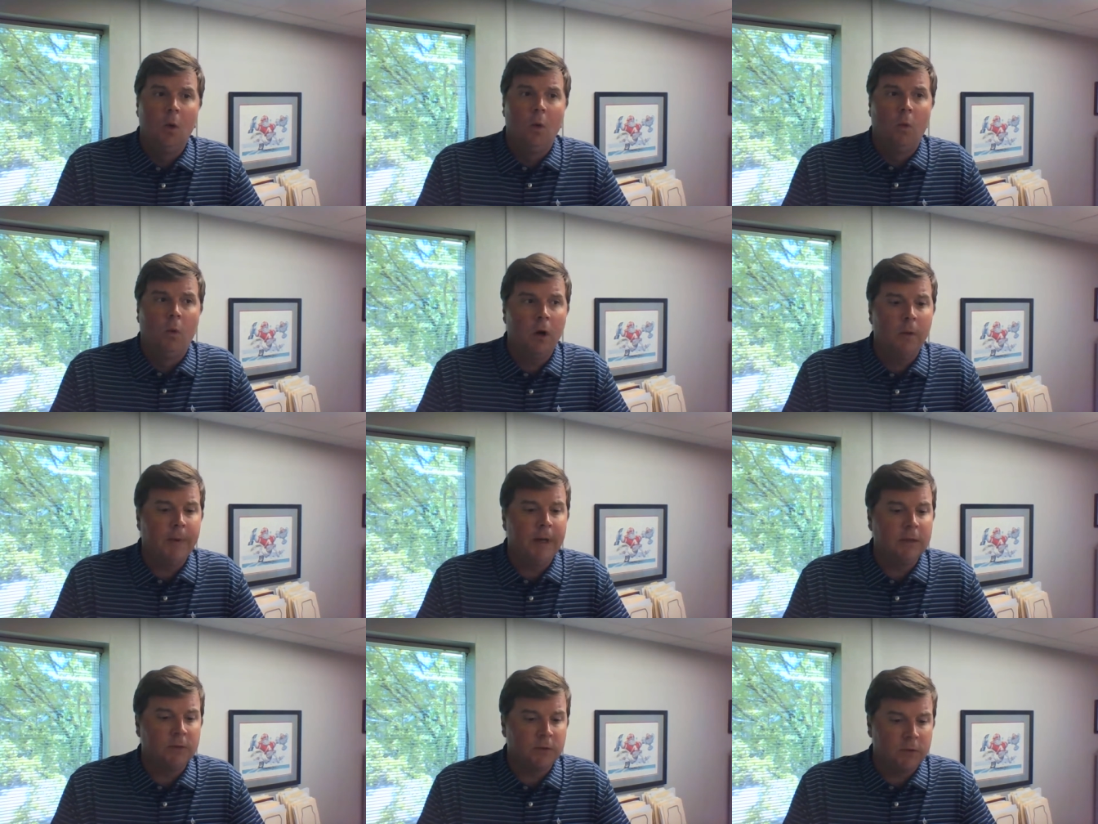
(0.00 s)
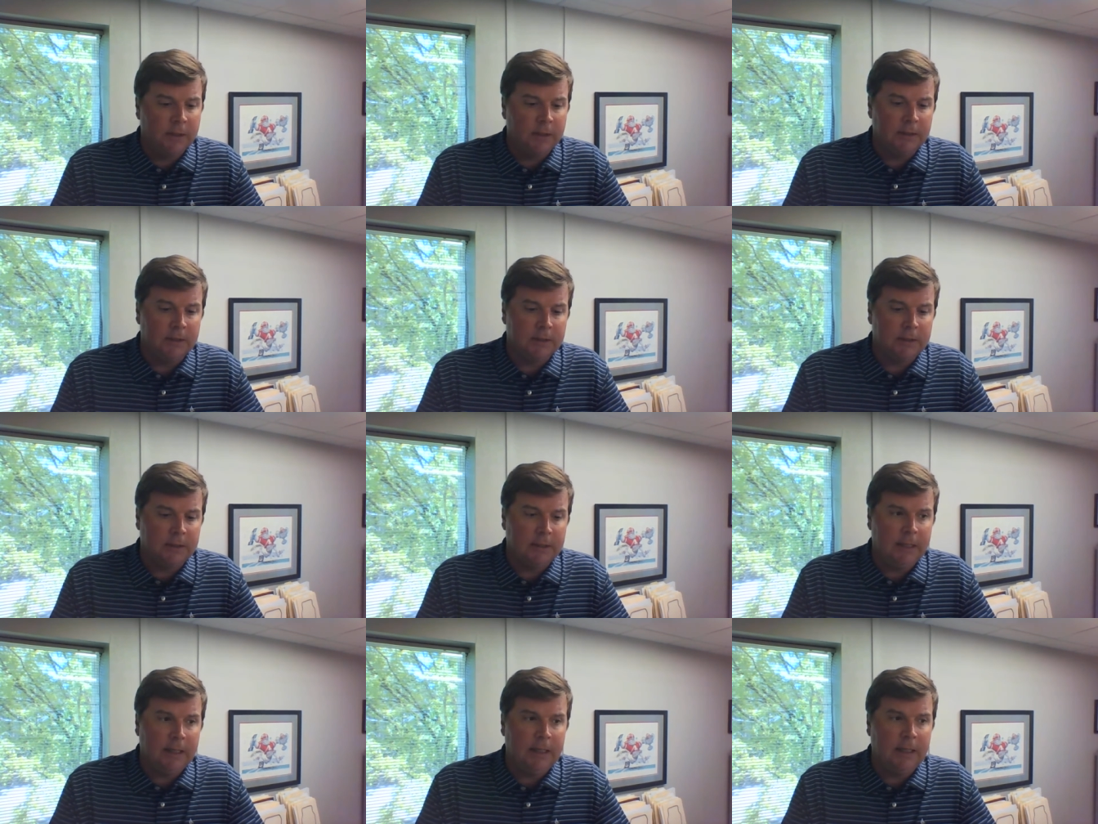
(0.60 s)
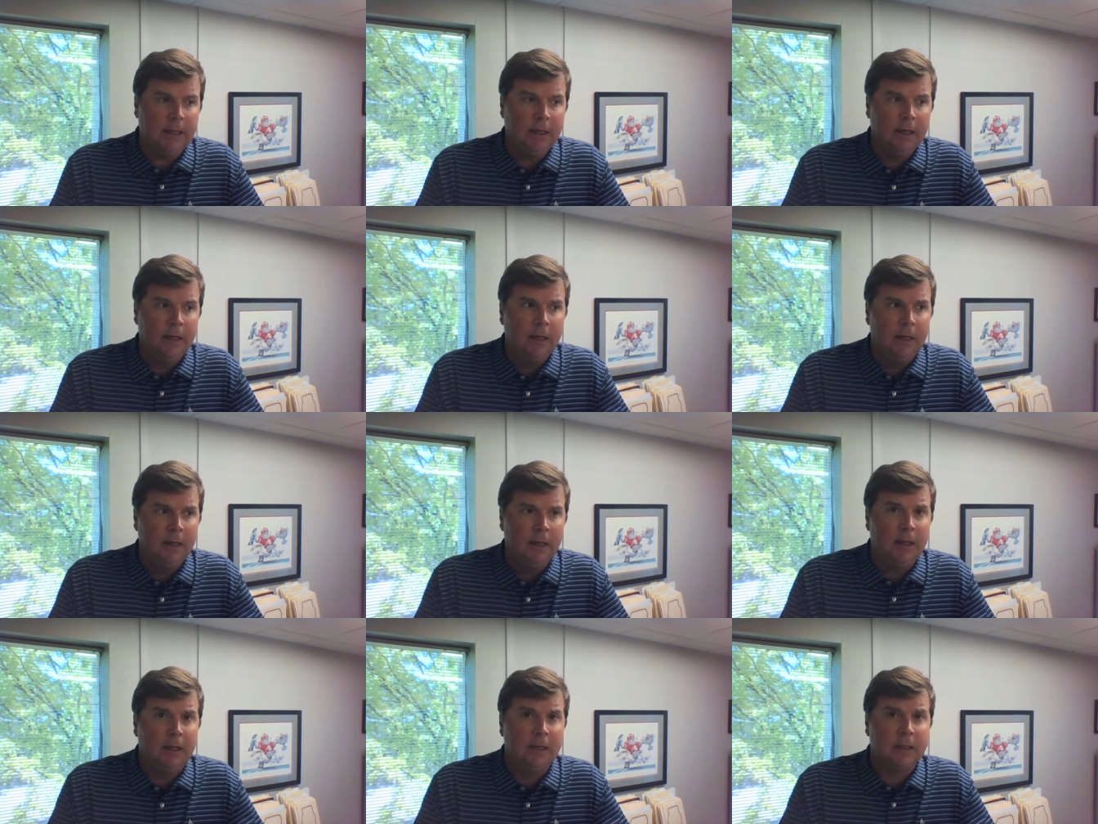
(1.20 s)
What'll be interesting to see
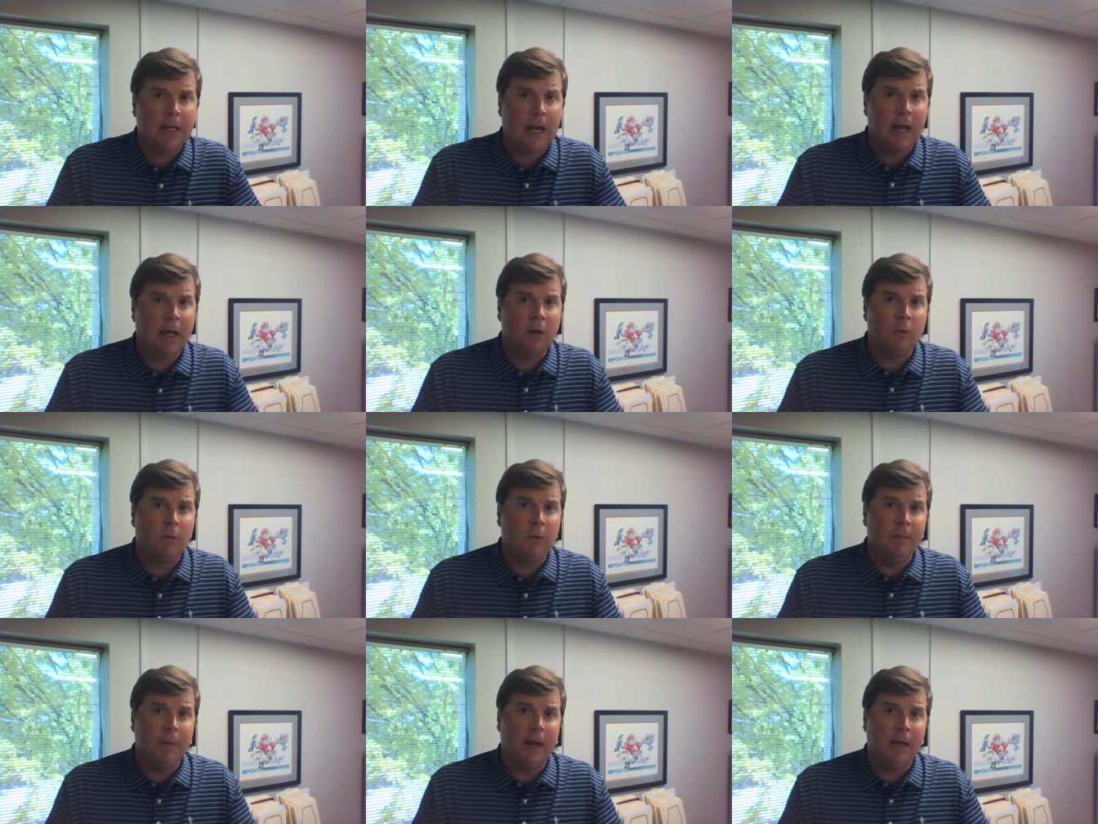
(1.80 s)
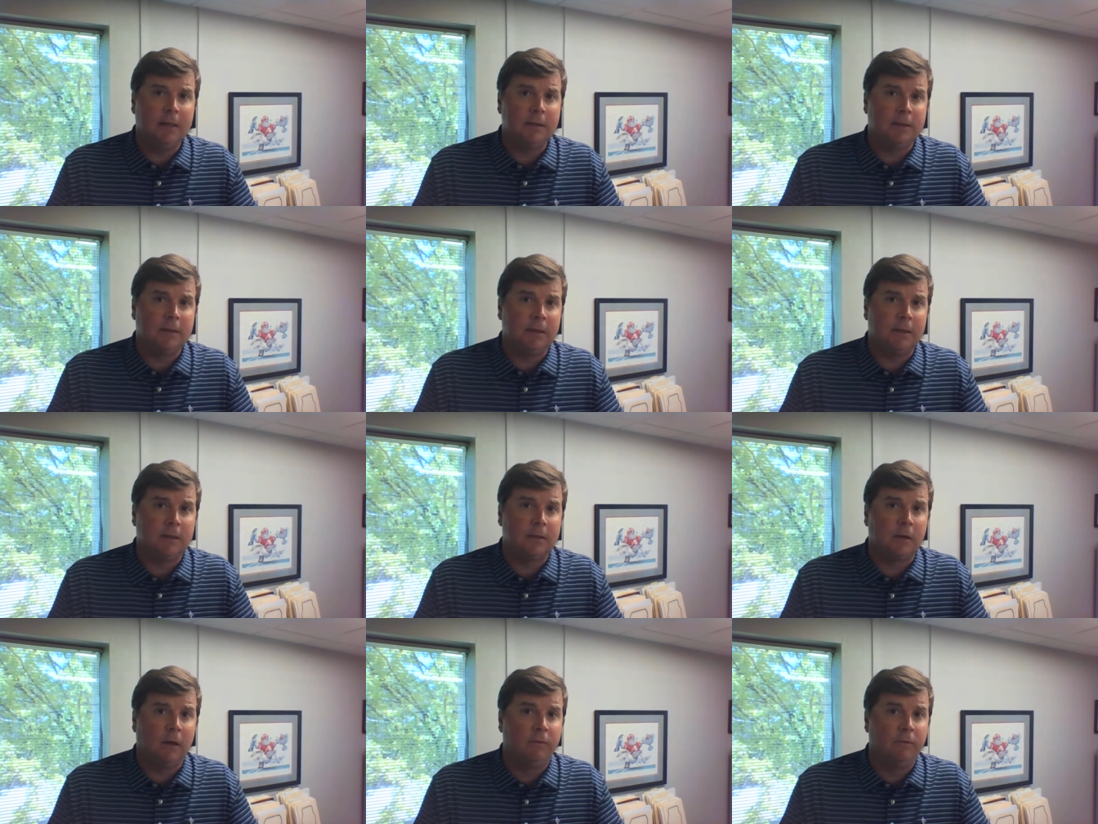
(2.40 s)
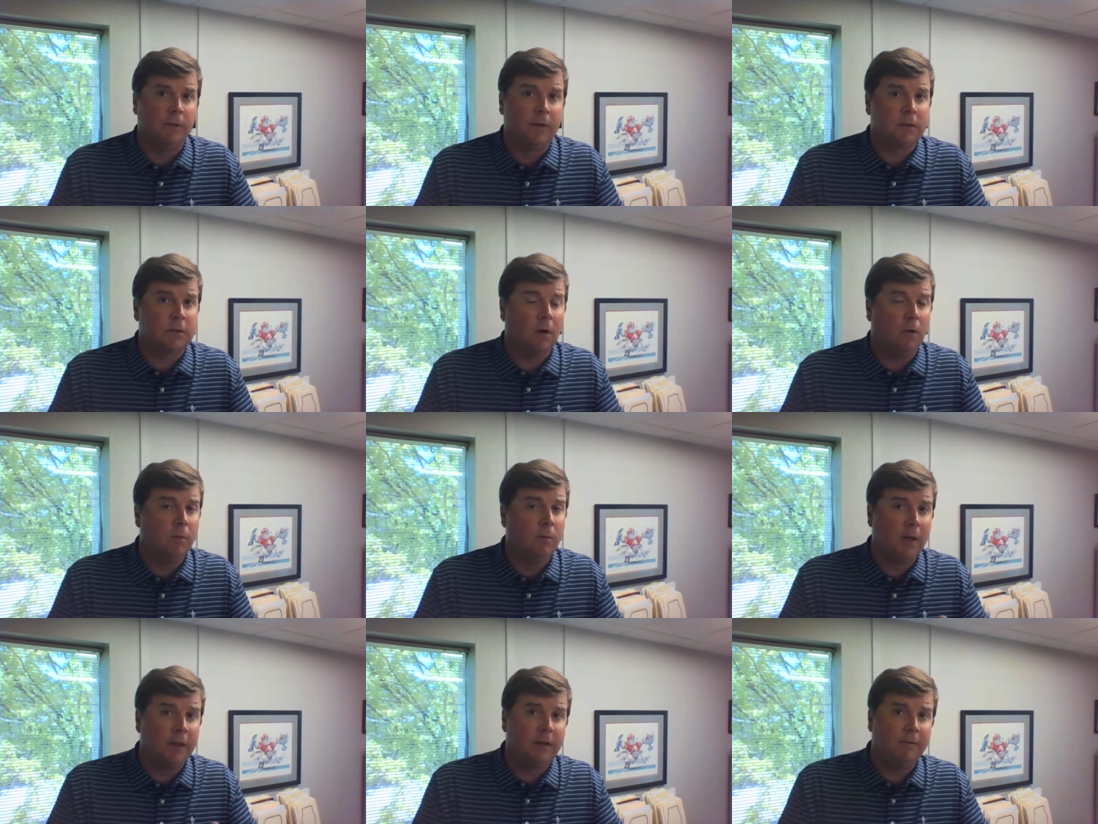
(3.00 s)
is how do we manage this over this
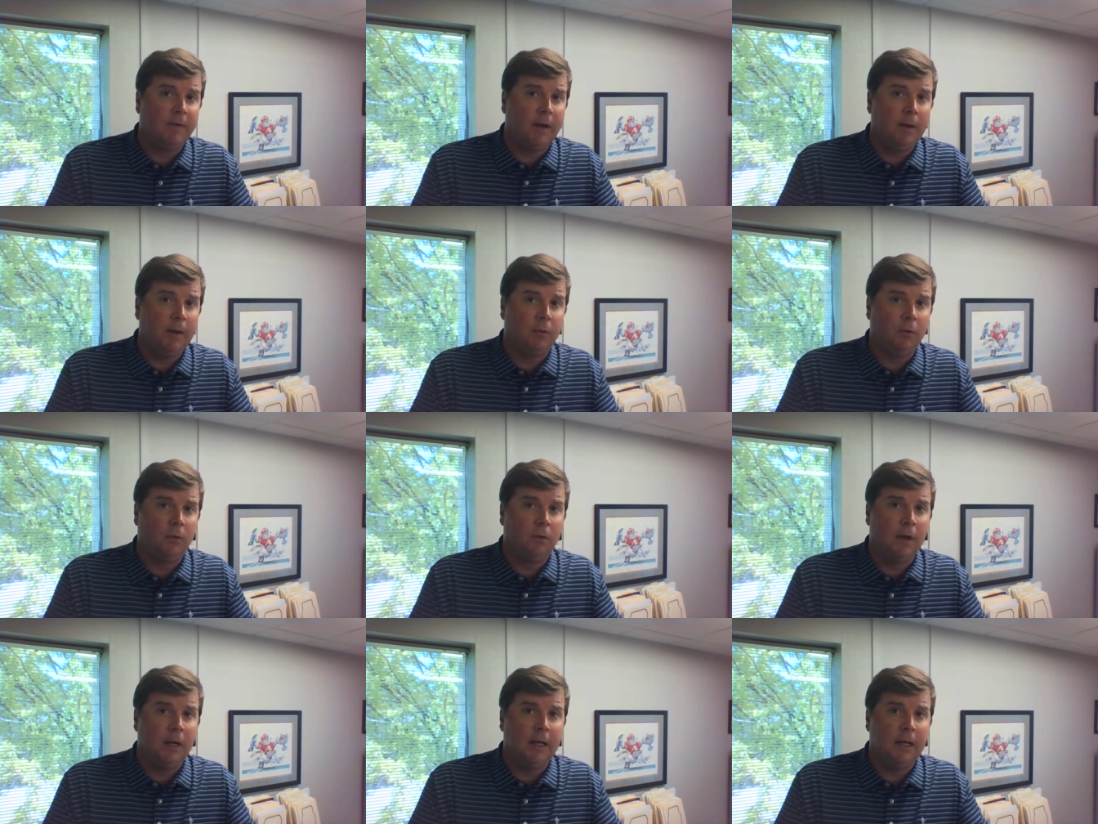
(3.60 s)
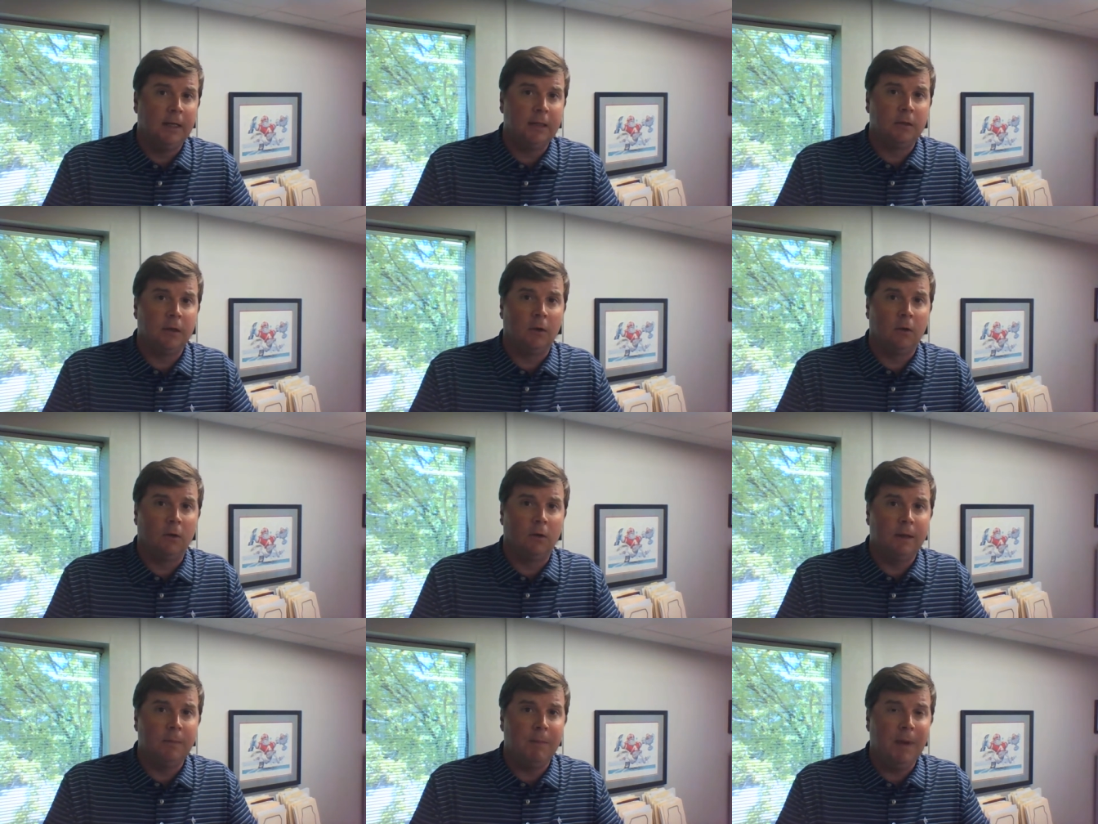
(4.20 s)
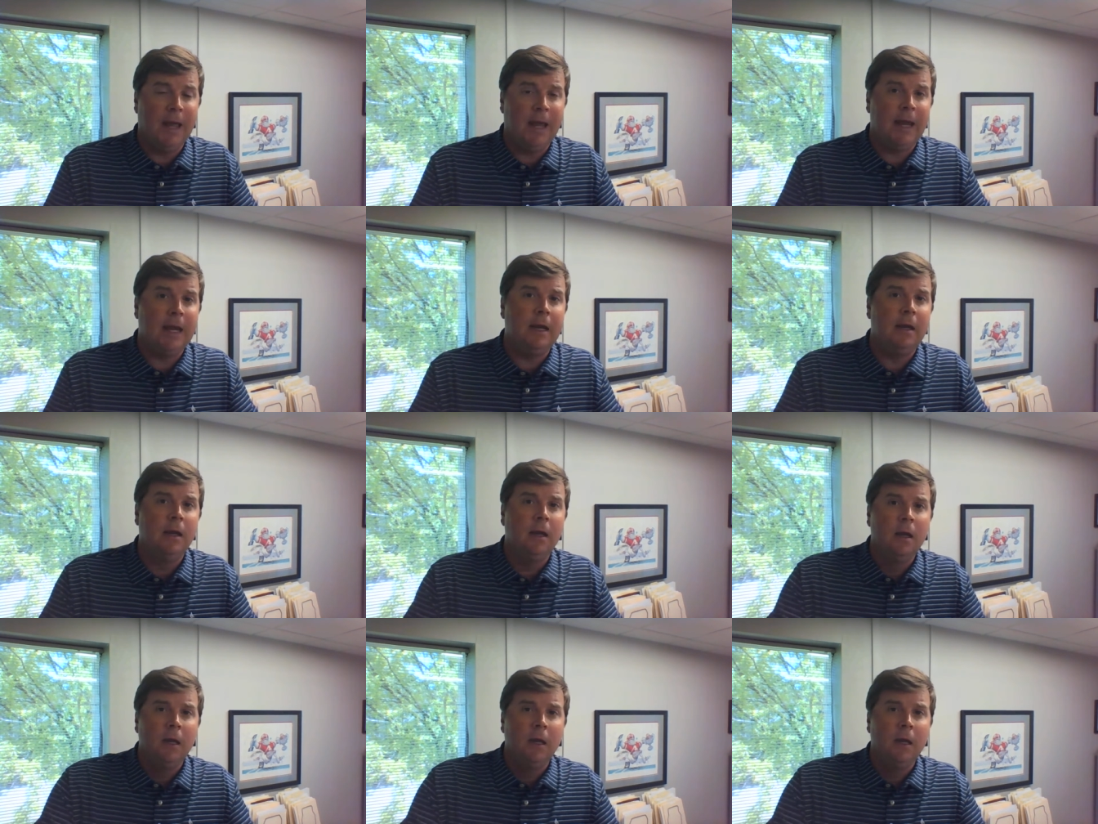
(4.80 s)
whole month of April and into early May?